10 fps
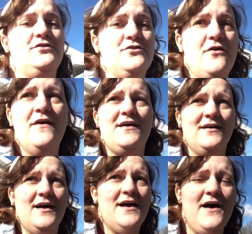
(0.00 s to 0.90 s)
is your
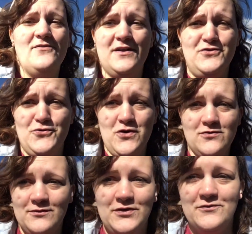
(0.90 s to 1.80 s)
thing, I have it in
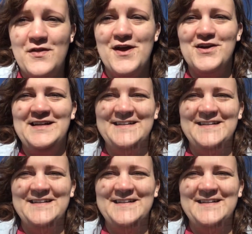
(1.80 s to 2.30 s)
droves over there.